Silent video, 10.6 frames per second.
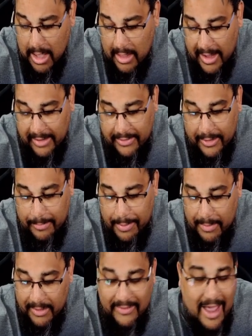like their
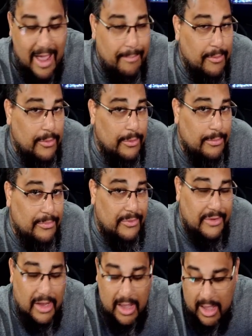public tap rooms,
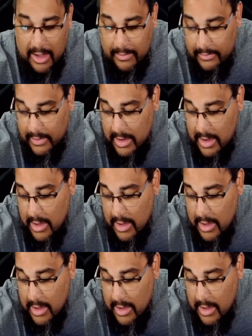and